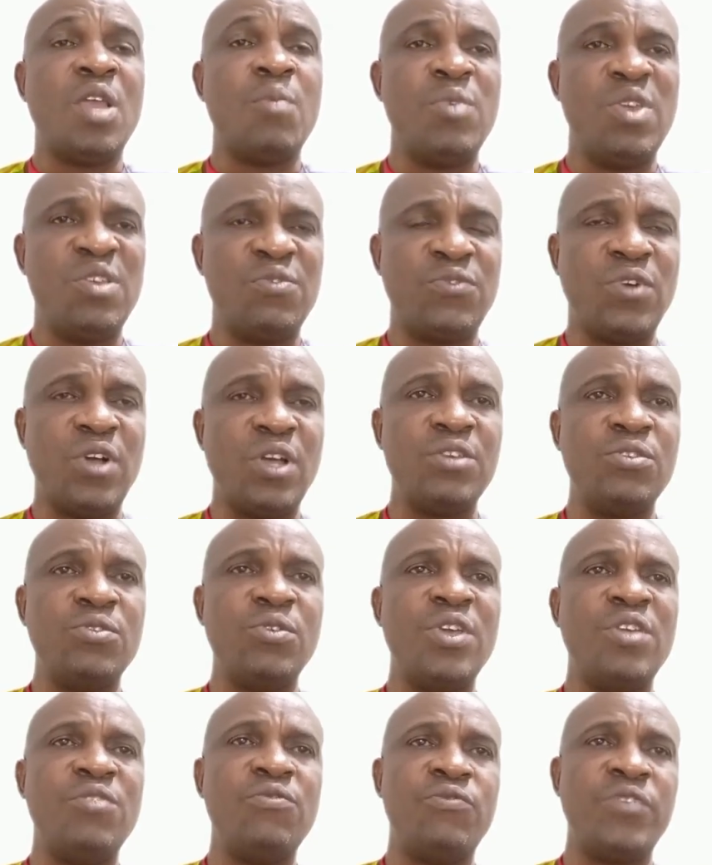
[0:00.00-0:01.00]
Before
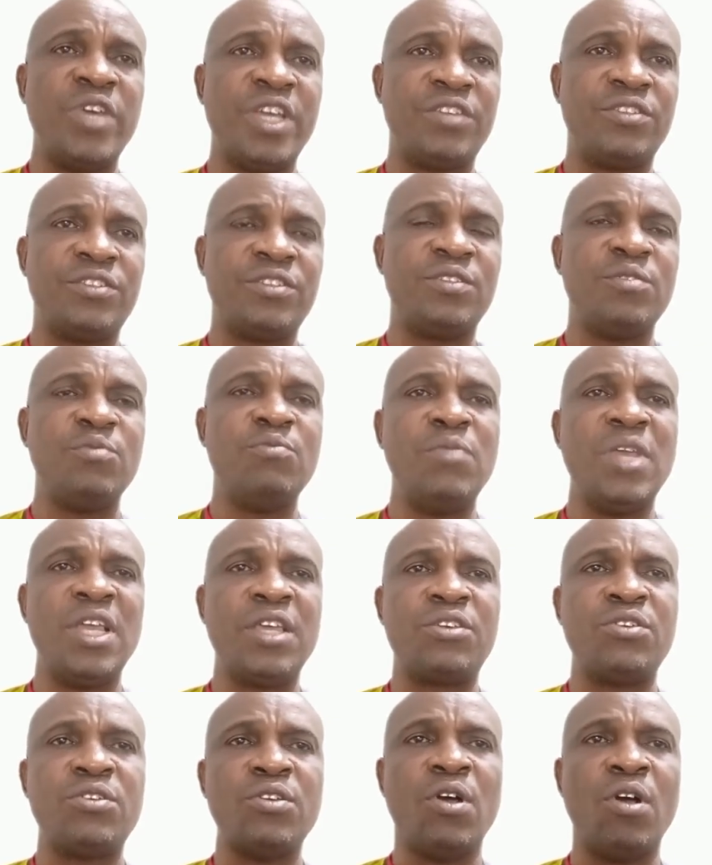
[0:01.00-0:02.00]
you invest,
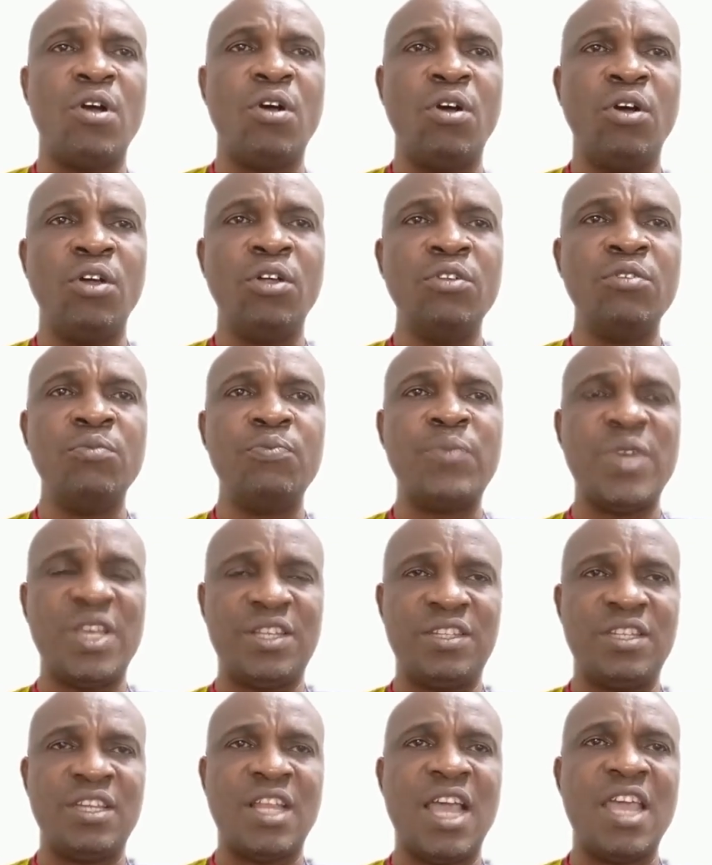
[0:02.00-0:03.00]
make your own
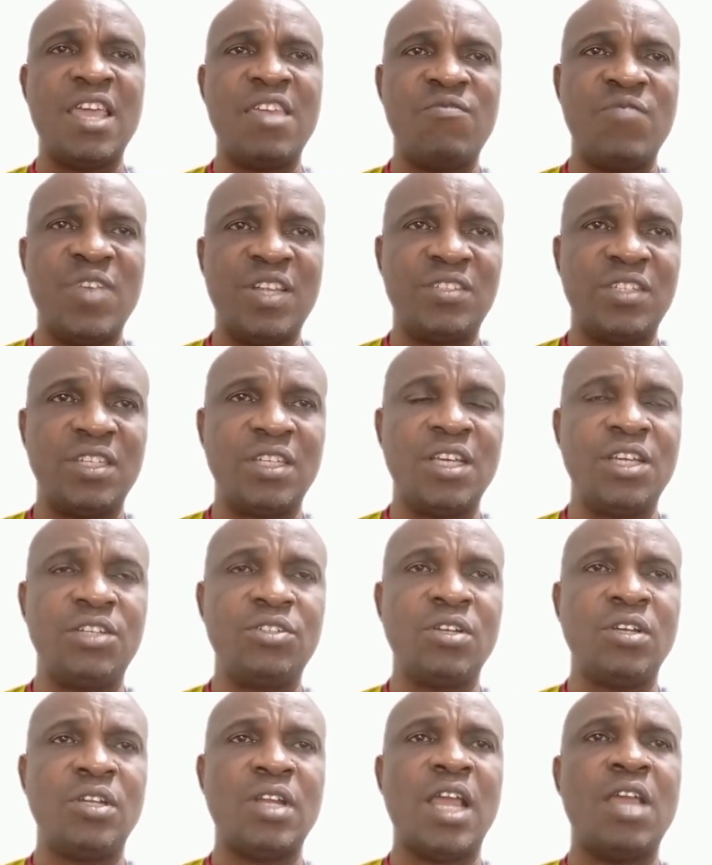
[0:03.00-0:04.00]
personal
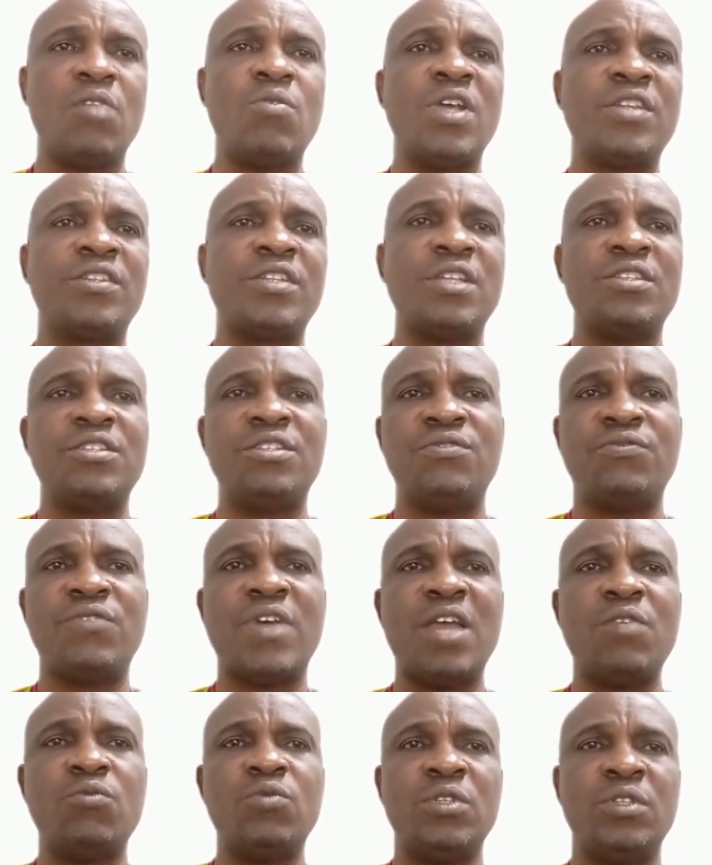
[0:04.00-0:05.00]
investigation and you are
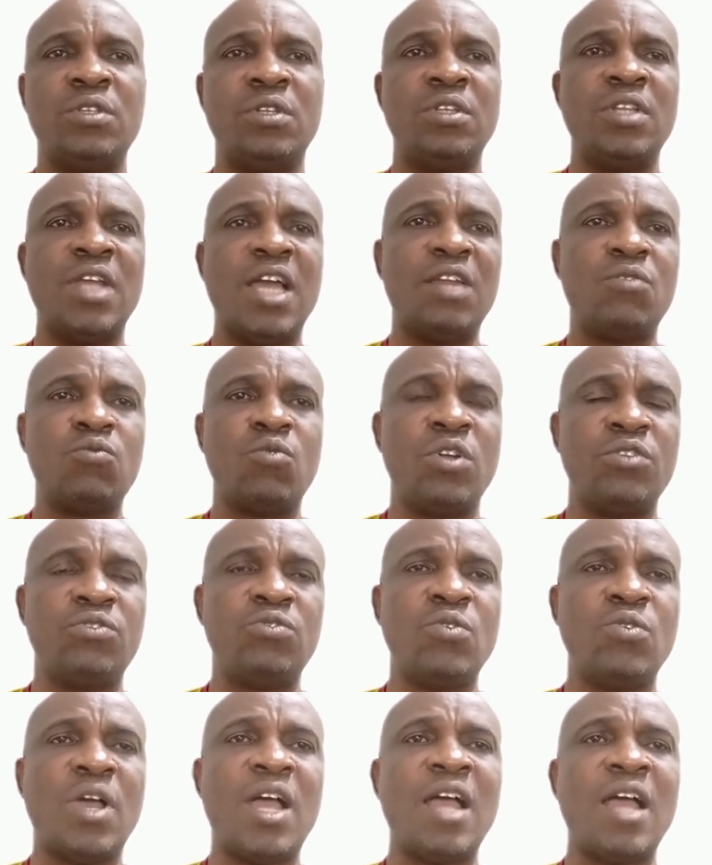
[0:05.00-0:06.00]
satisfied with that
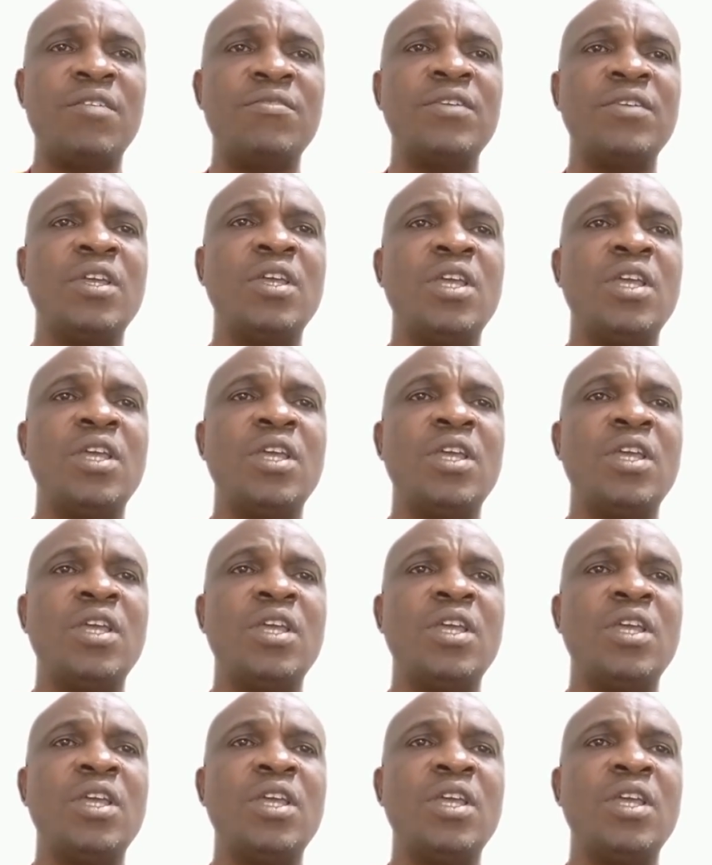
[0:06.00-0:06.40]
what you have